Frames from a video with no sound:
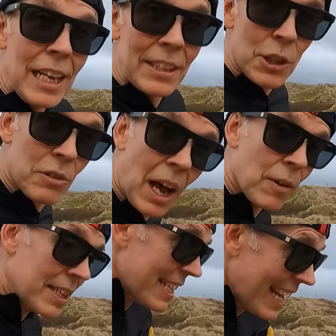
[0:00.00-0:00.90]
I really do
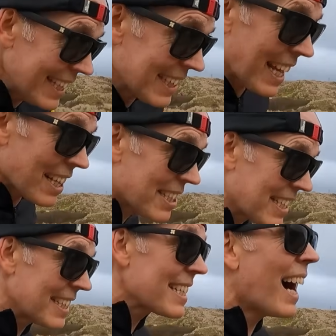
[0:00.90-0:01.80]
notice it in the
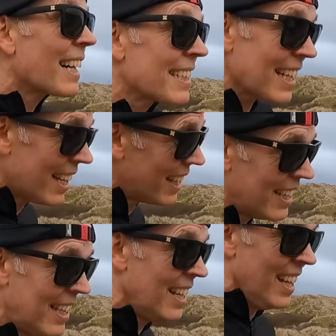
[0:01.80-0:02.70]
gusseted tongue. So,
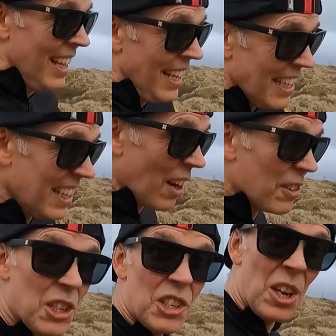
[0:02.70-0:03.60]
you
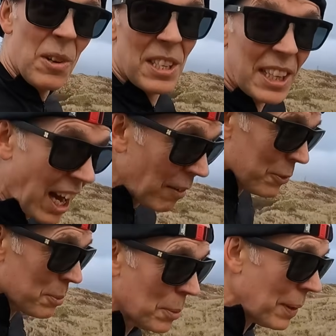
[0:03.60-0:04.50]
know, the shoe is a
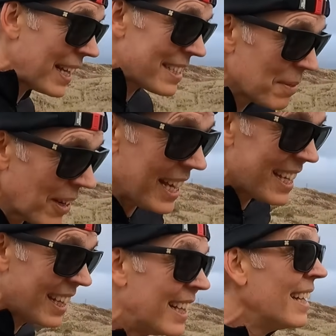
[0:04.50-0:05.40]
comfortable place to
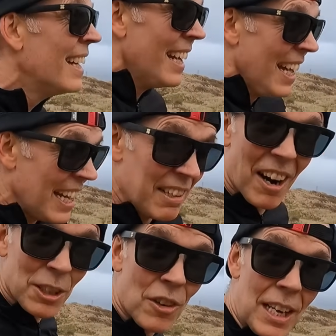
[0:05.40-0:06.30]
be and
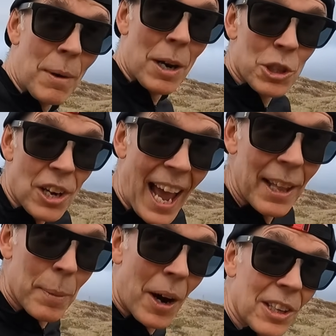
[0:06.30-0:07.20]
it runs really well straight
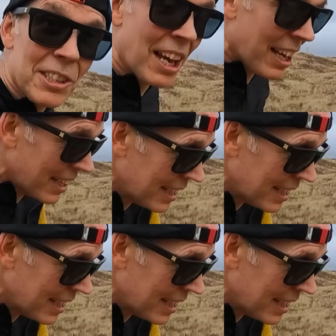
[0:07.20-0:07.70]
out of the box.